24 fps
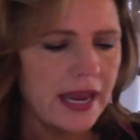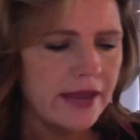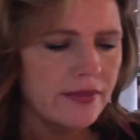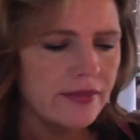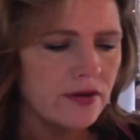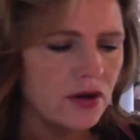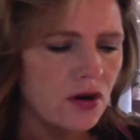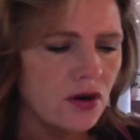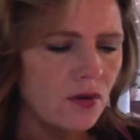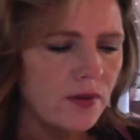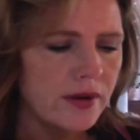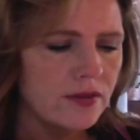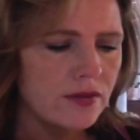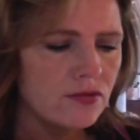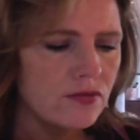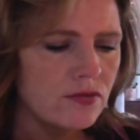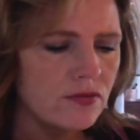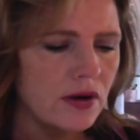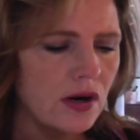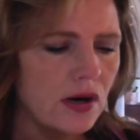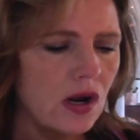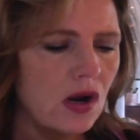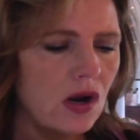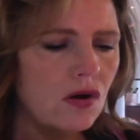They're going through
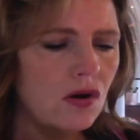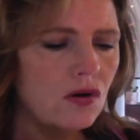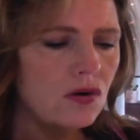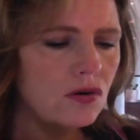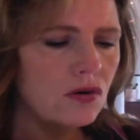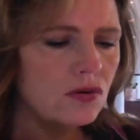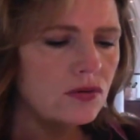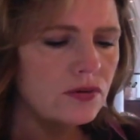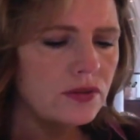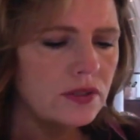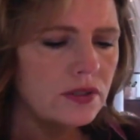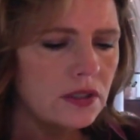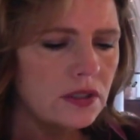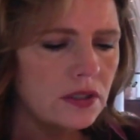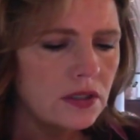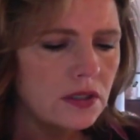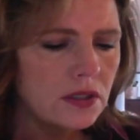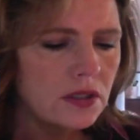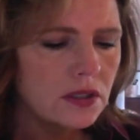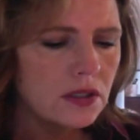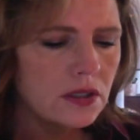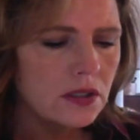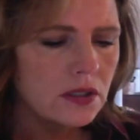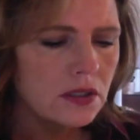their own
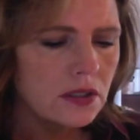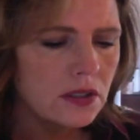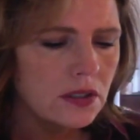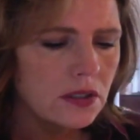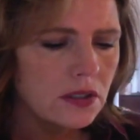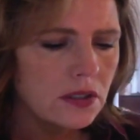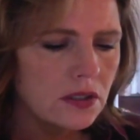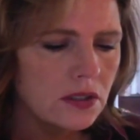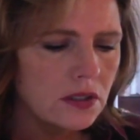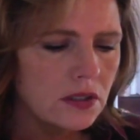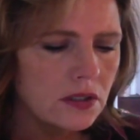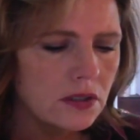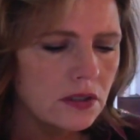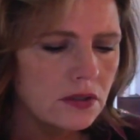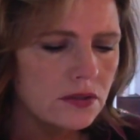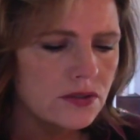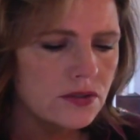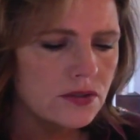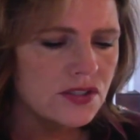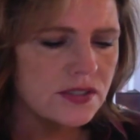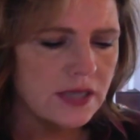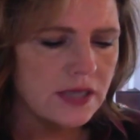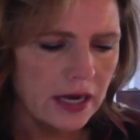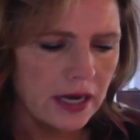
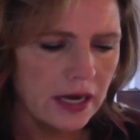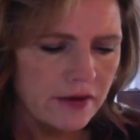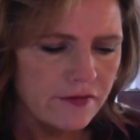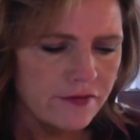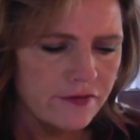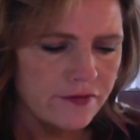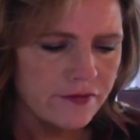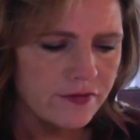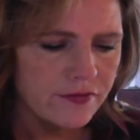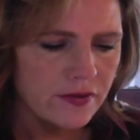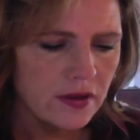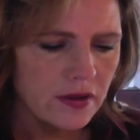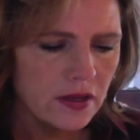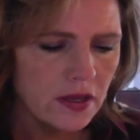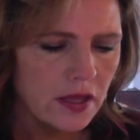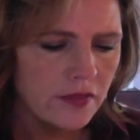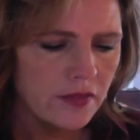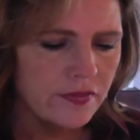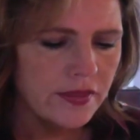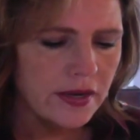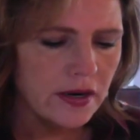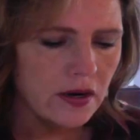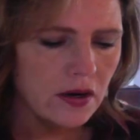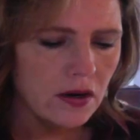stuff.
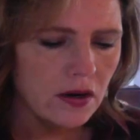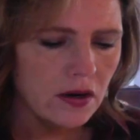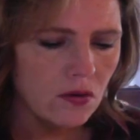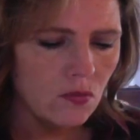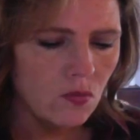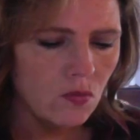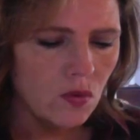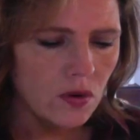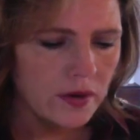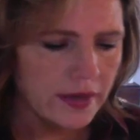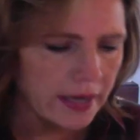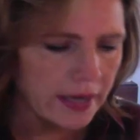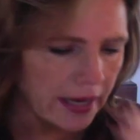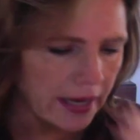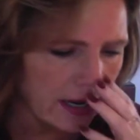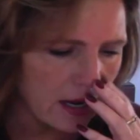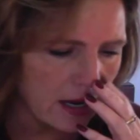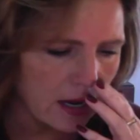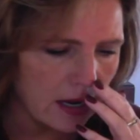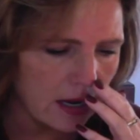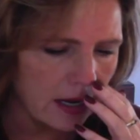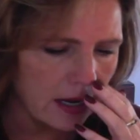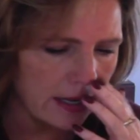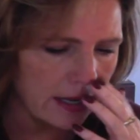They're working
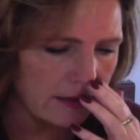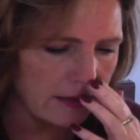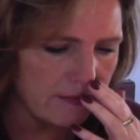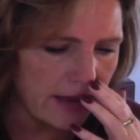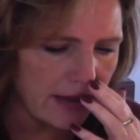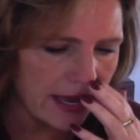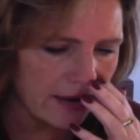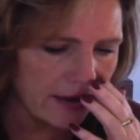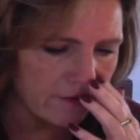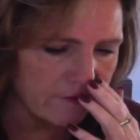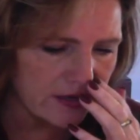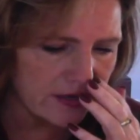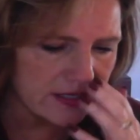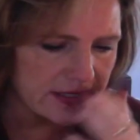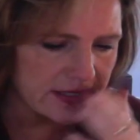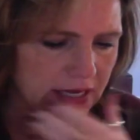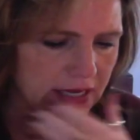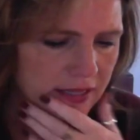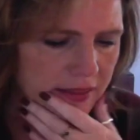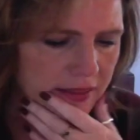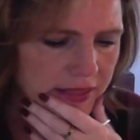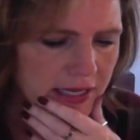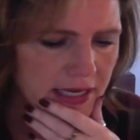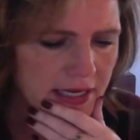on
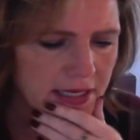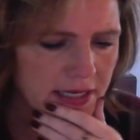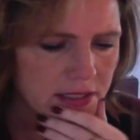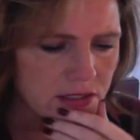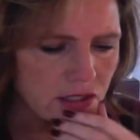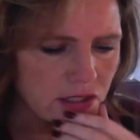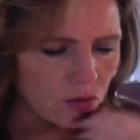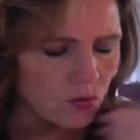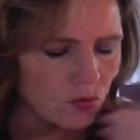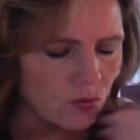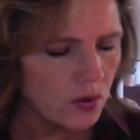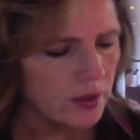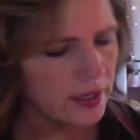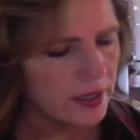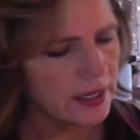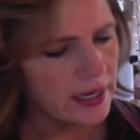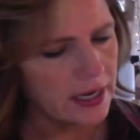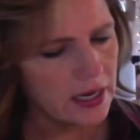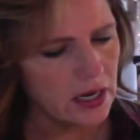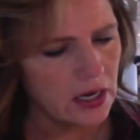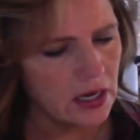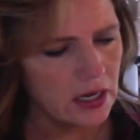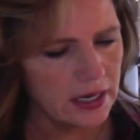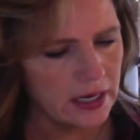manifesting things. They're
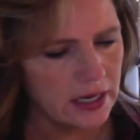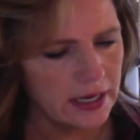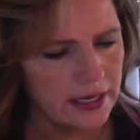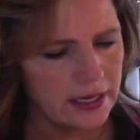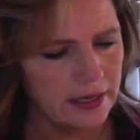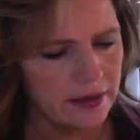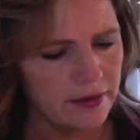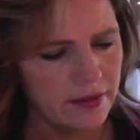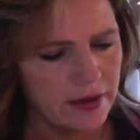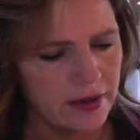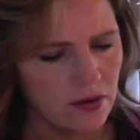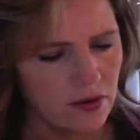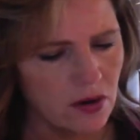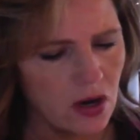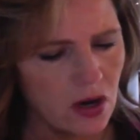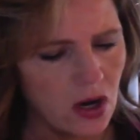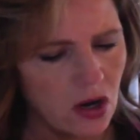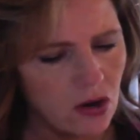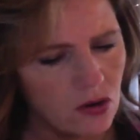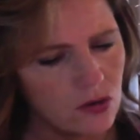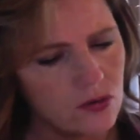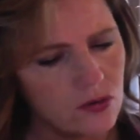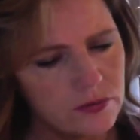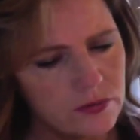working on their
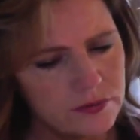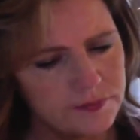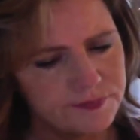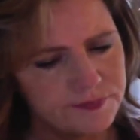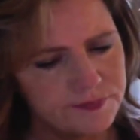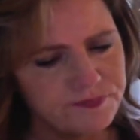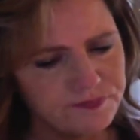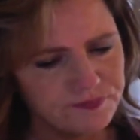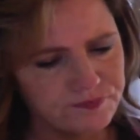own.